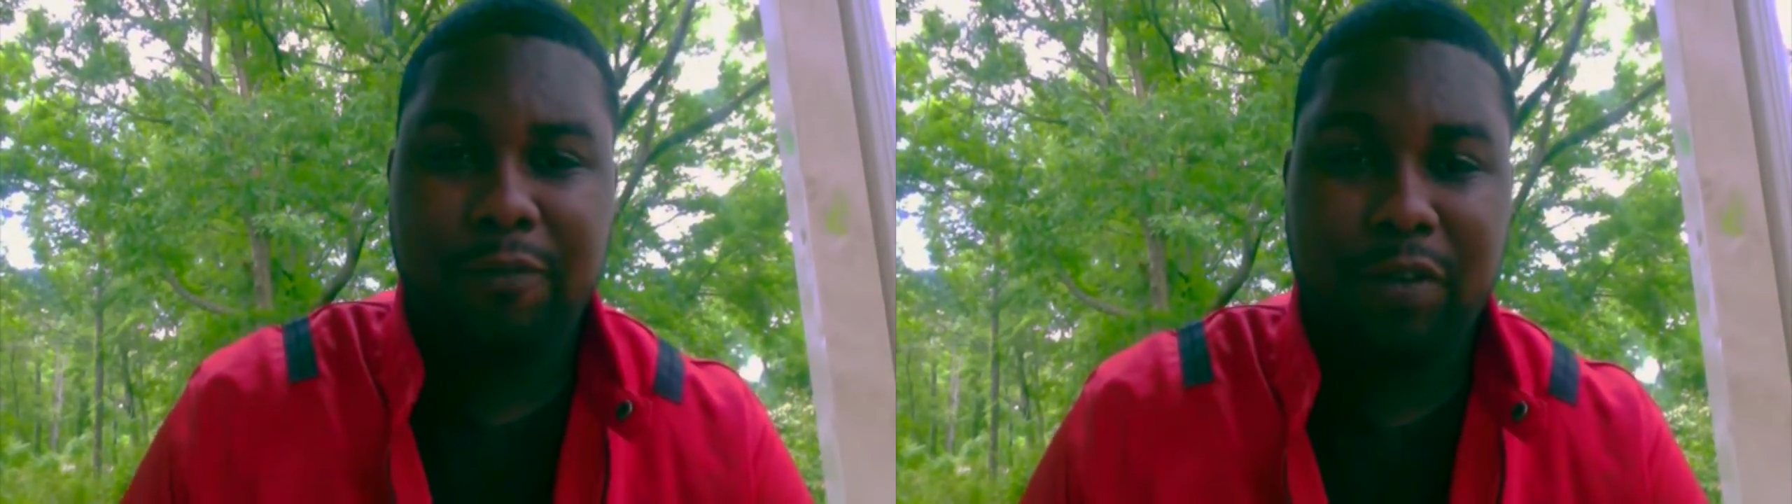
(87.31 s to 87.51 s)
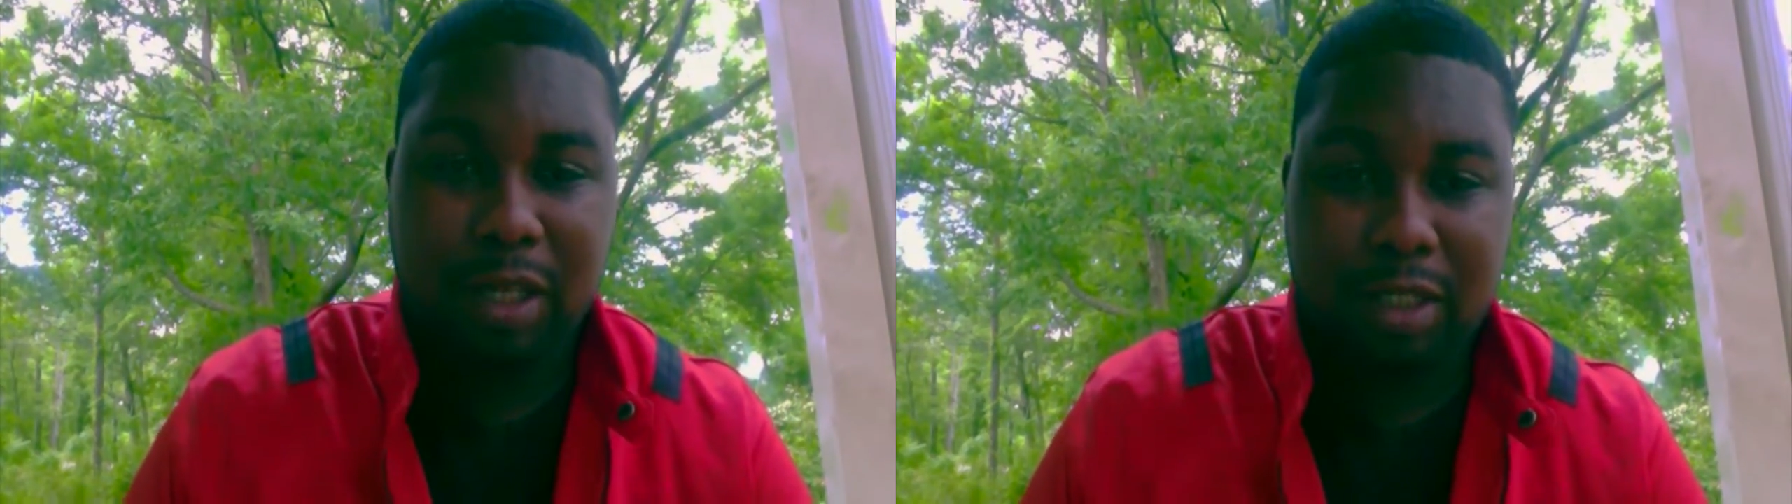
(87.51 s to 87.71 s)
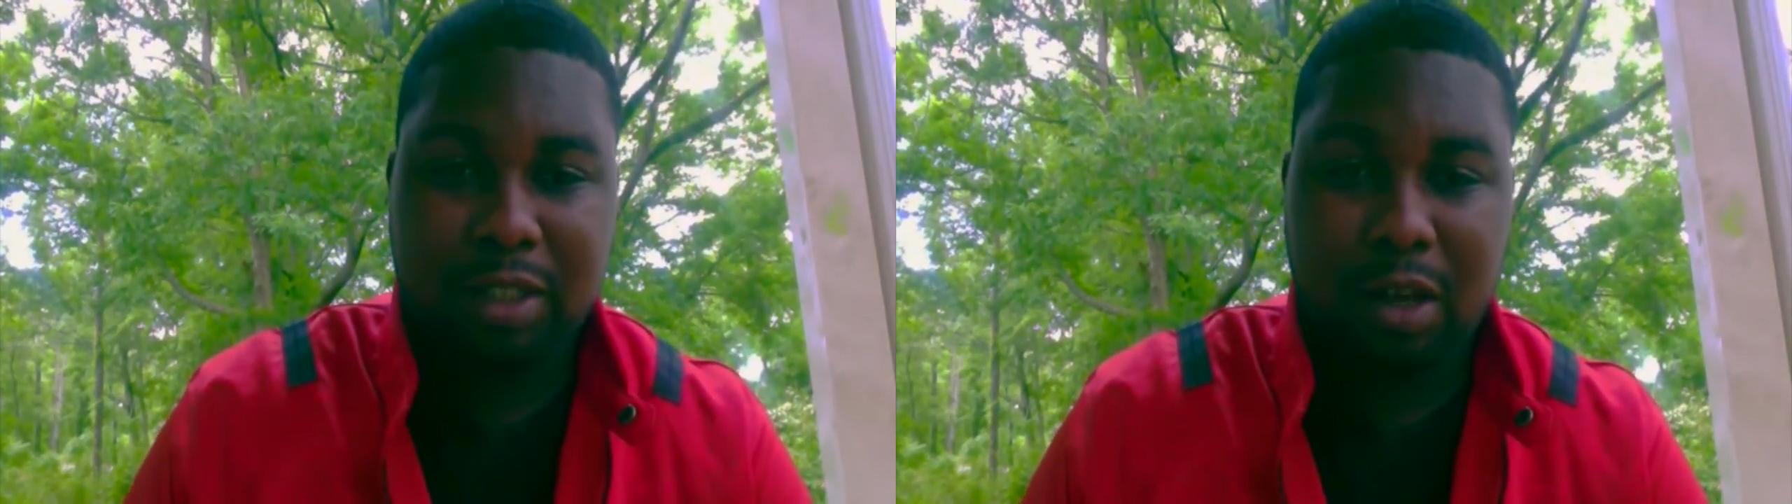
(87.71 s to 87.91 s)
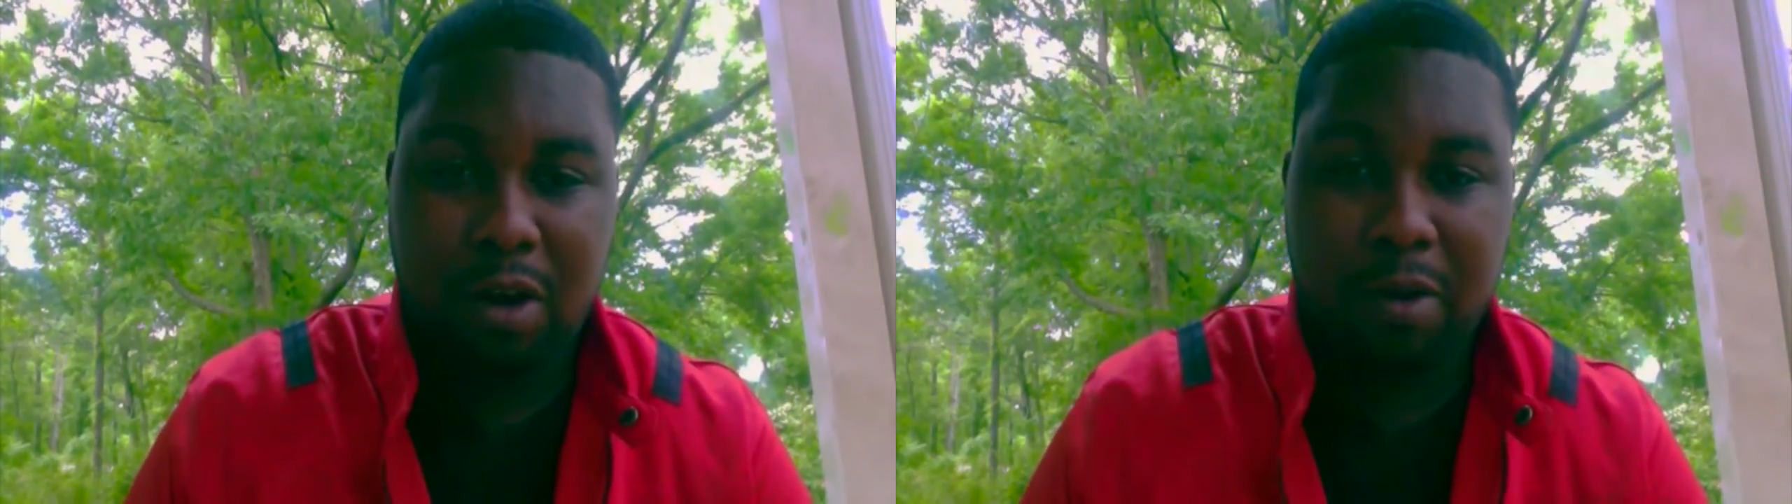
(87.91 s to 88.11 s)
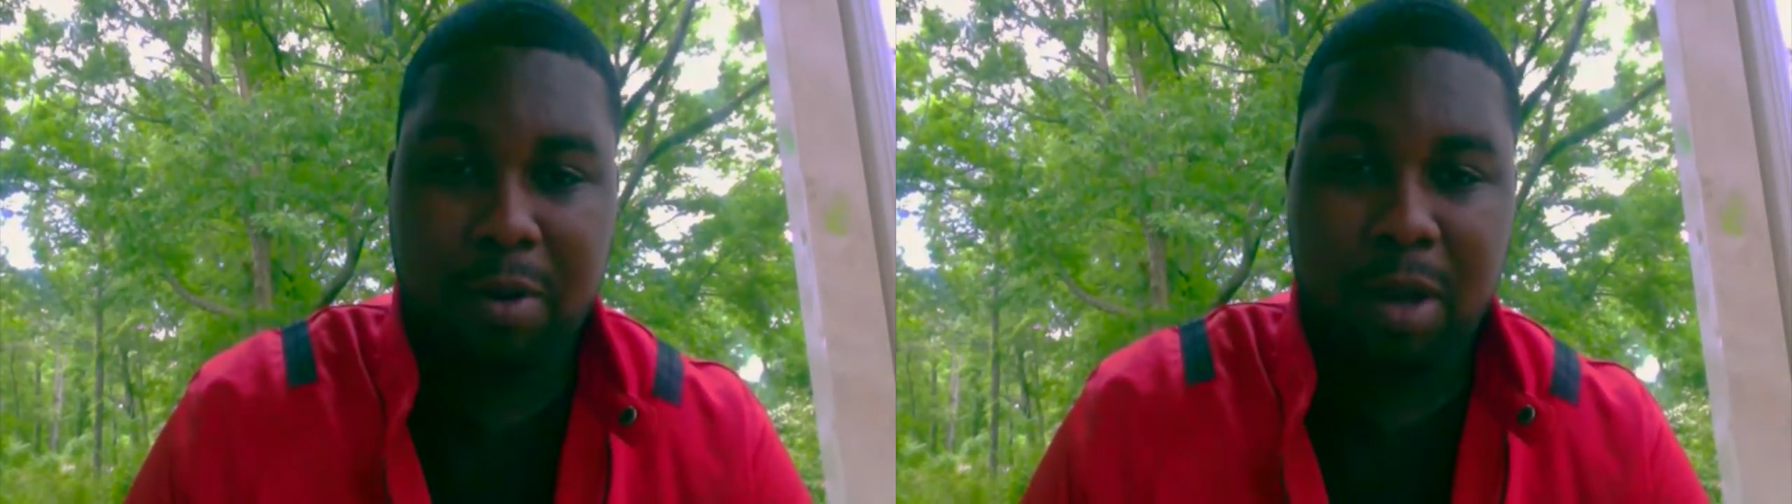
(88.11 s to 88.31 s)
Feeling
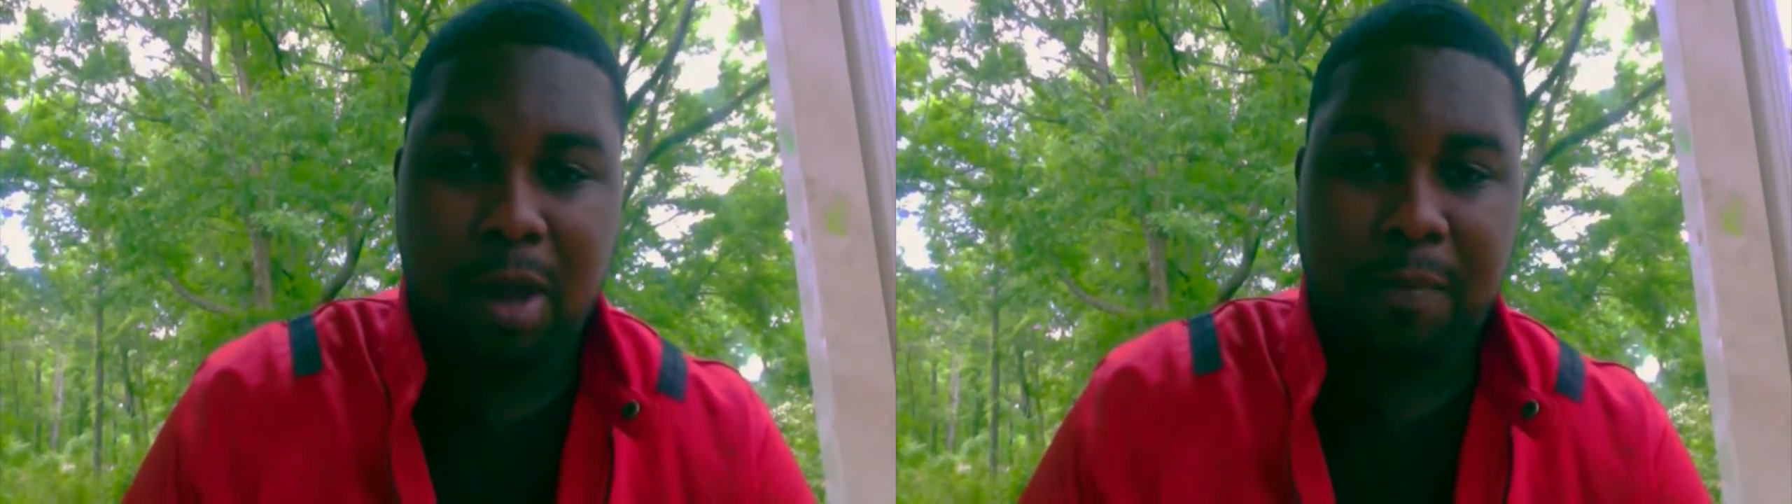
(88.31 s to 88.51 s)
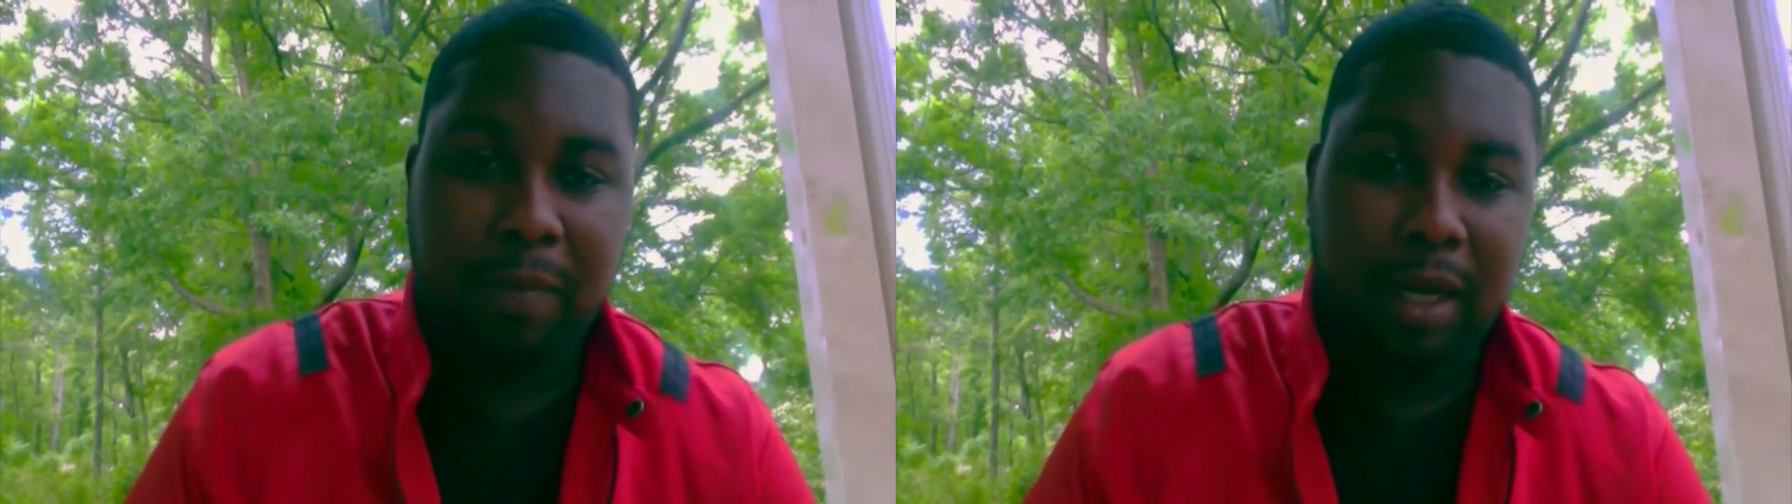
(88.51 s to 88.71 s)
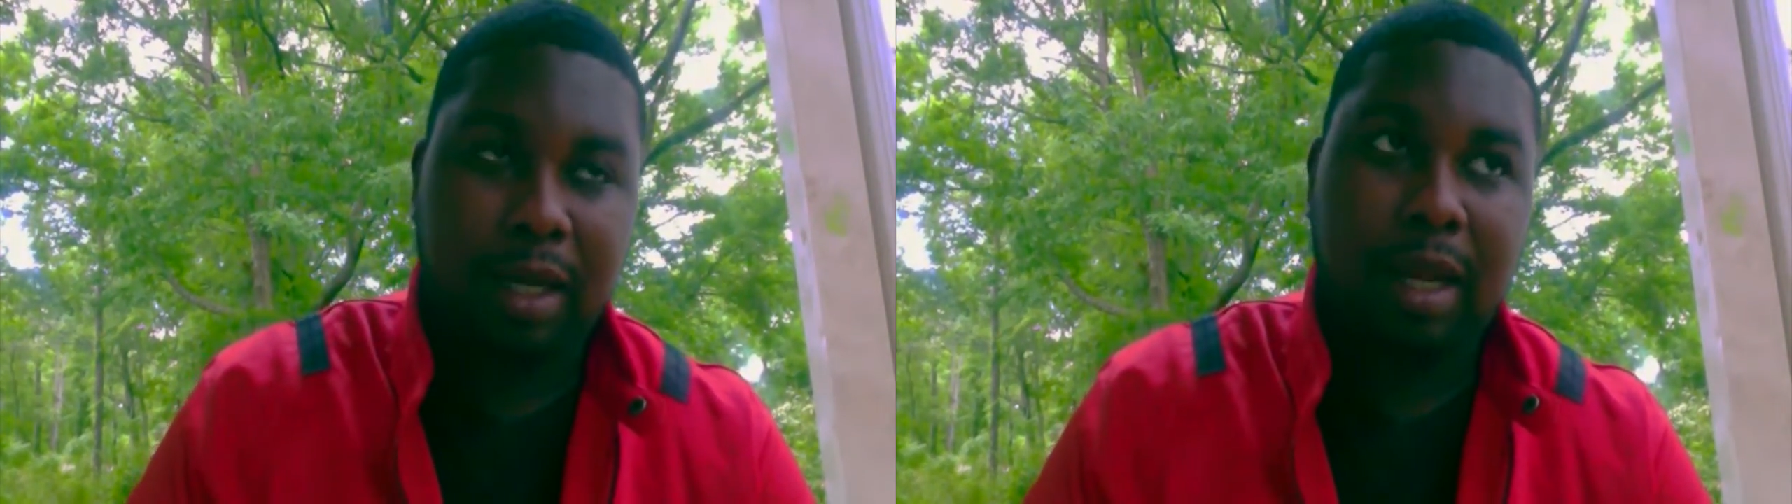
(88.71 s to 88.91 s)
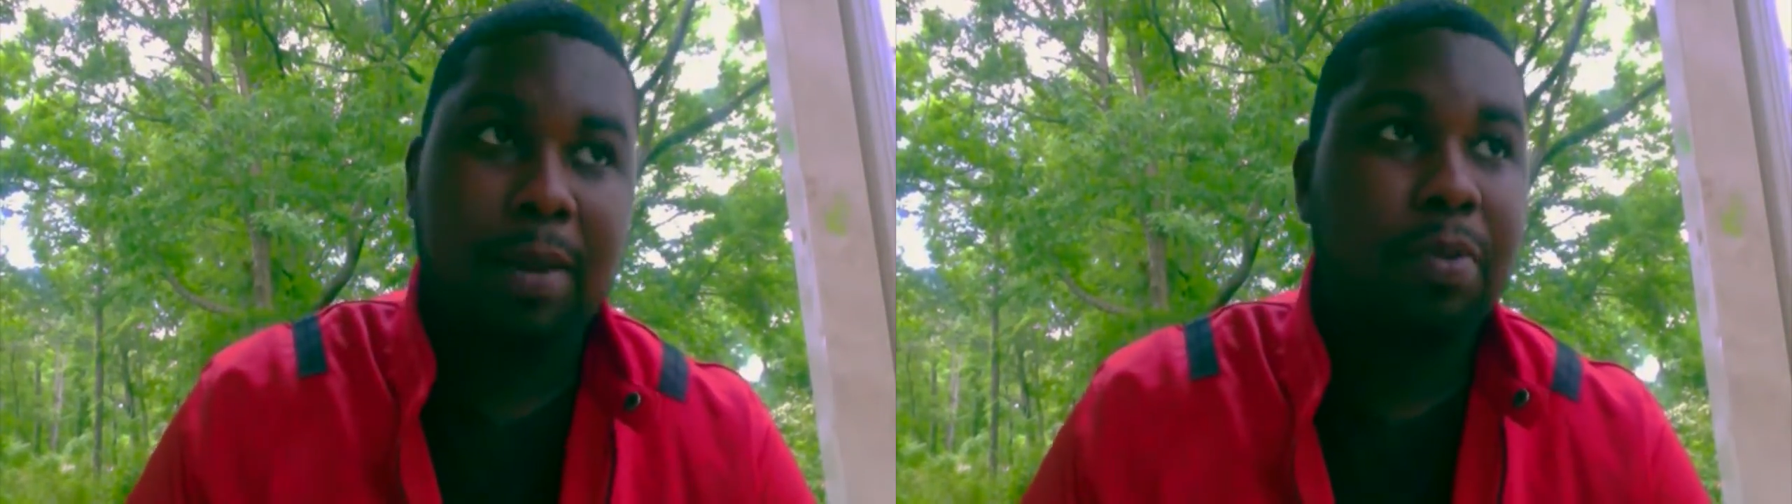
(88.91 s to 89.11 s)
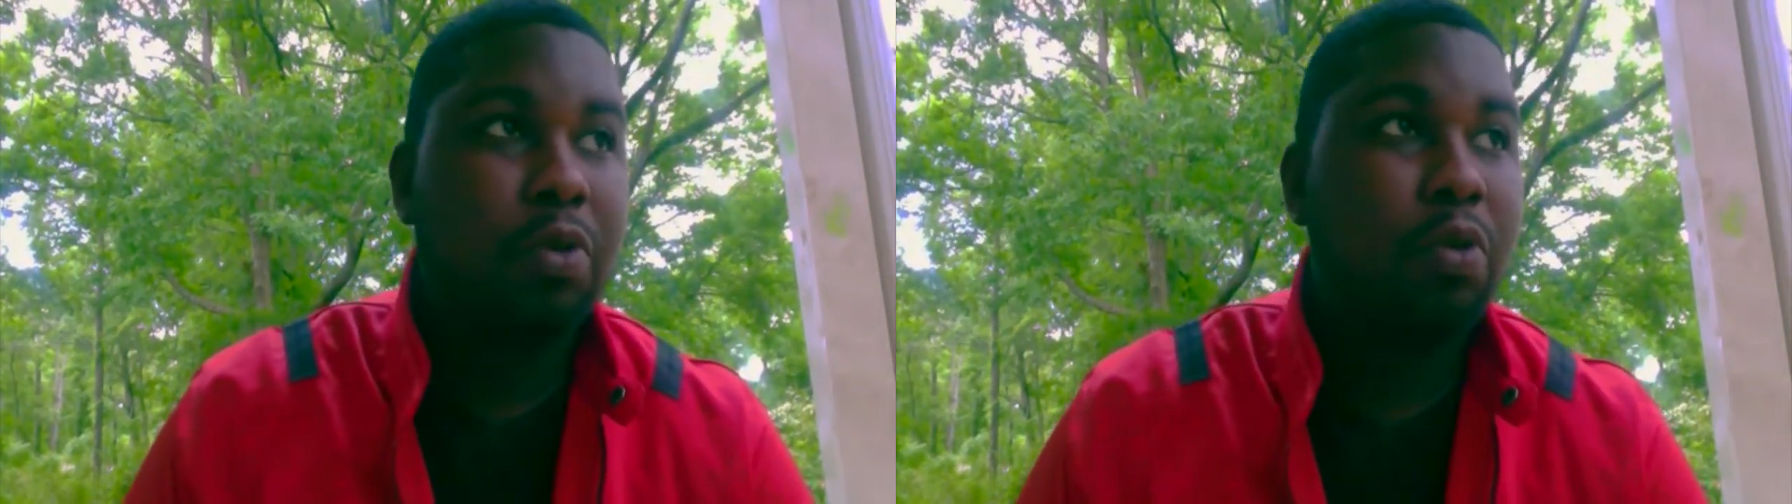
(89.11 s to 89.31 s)
sorry may
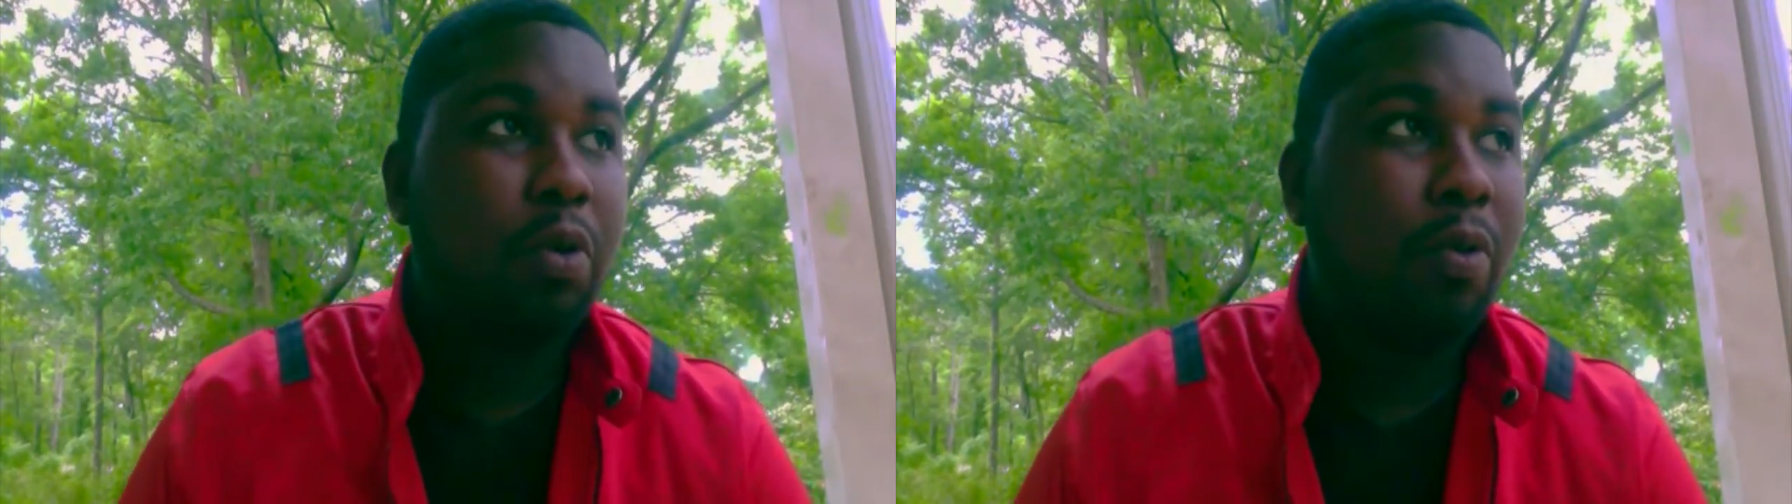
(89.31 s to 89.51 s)
enable you to